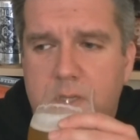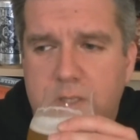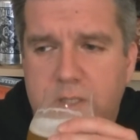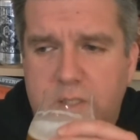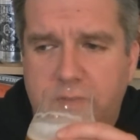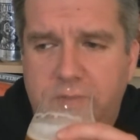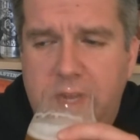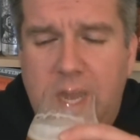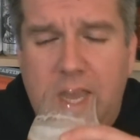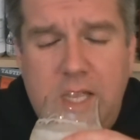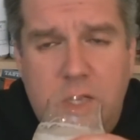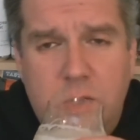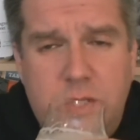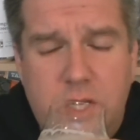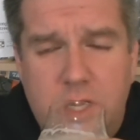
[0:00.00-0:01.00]
It's something like
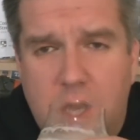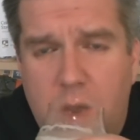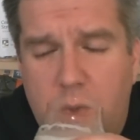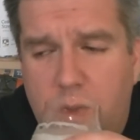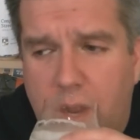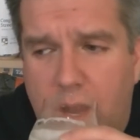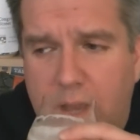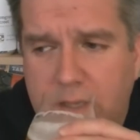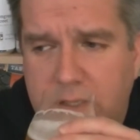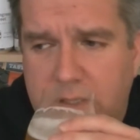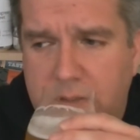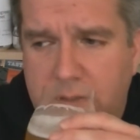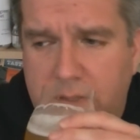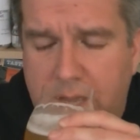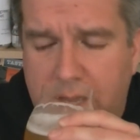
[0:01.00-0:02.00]
using the
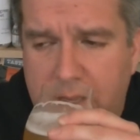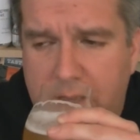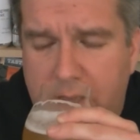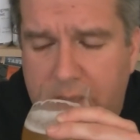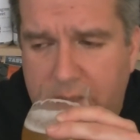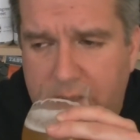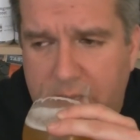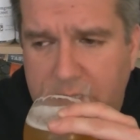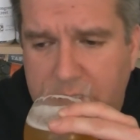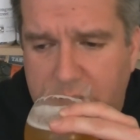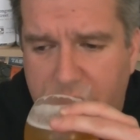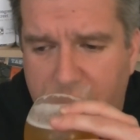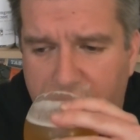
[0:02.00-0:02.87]
localised ale yeast.